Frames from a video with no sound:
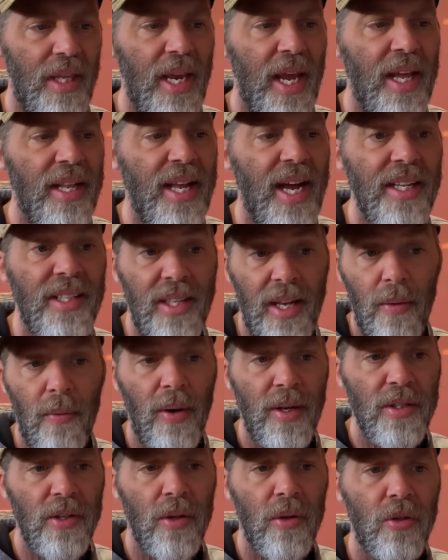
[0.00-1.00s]
And that's that
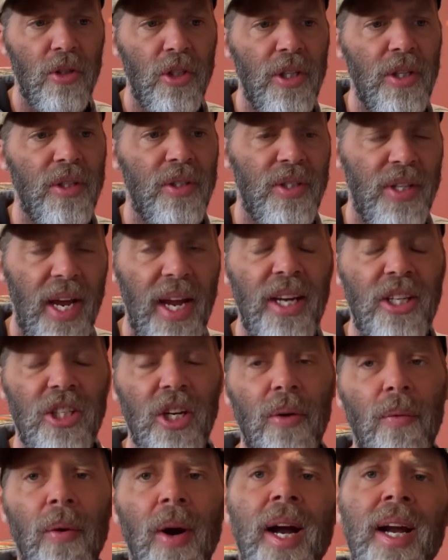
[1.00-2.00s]
resolution to
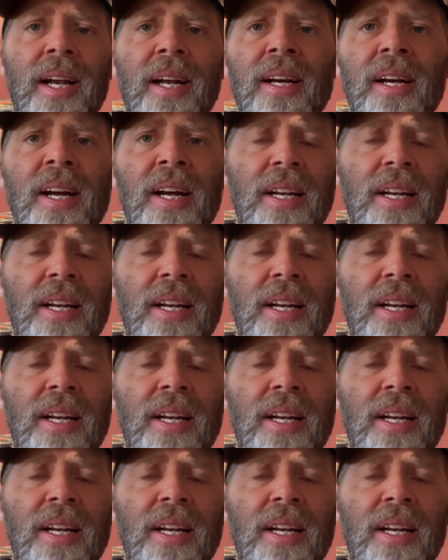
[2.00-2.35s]
sanction, right?